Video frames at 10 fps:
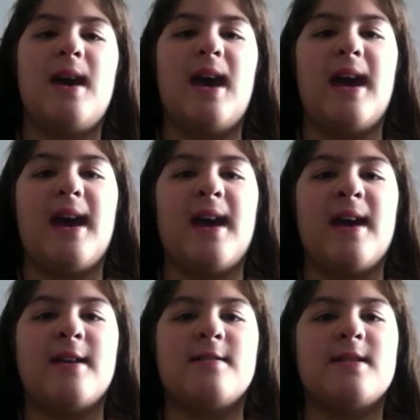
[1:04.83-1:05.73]

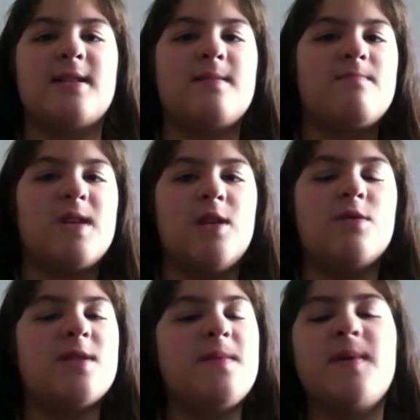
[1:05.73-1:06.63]
And it
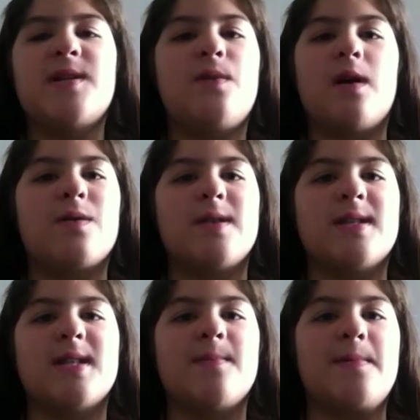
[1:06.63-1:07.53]
would just be way too awkward to
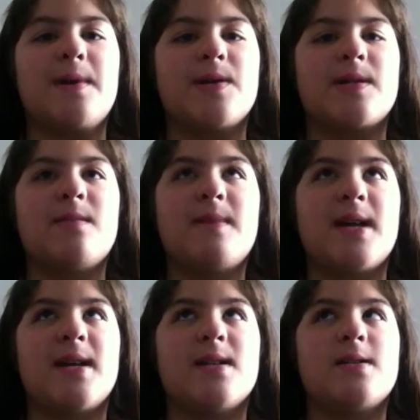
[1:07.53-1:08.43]
see him in person
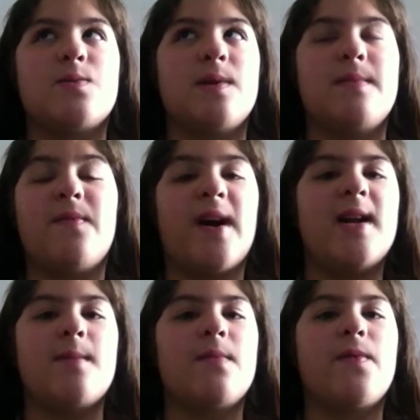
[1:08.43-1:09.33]
because we'd been
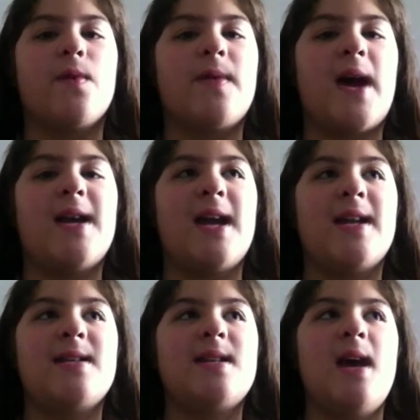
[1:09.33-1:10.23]
fighting before that,
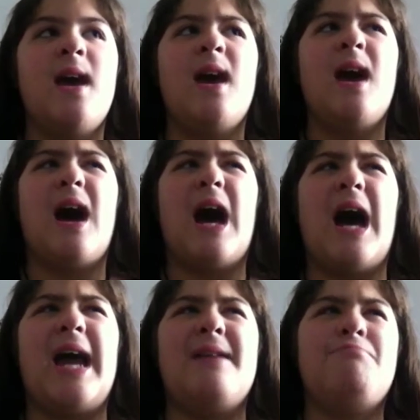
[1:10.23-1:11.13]
and
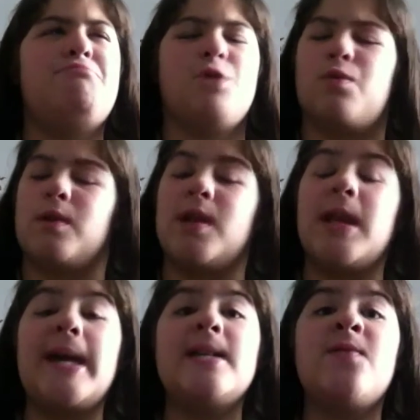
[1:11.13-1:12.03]
I don't really
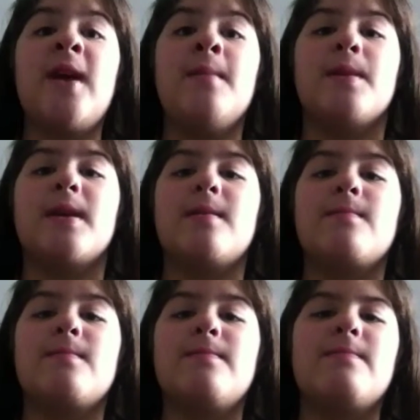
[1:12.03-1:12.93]
like his family.
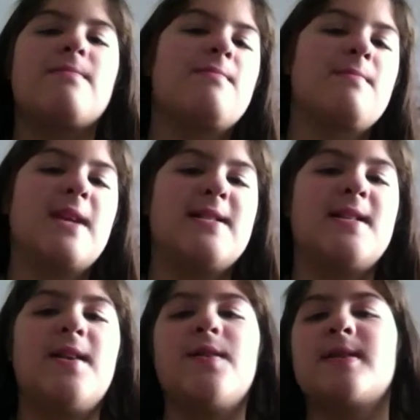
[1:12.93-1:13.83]
That's
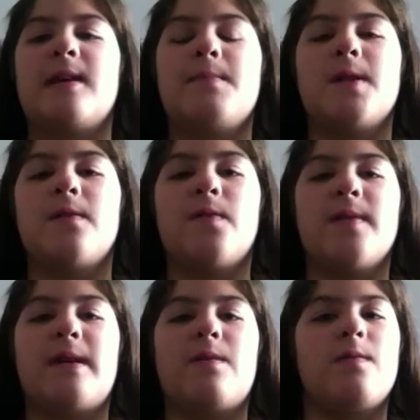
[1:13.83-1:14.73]
another example of
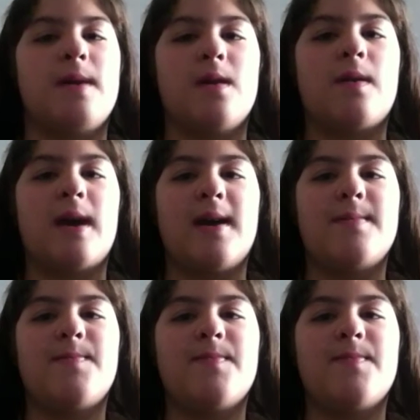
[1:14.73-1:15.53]
one that would be okay.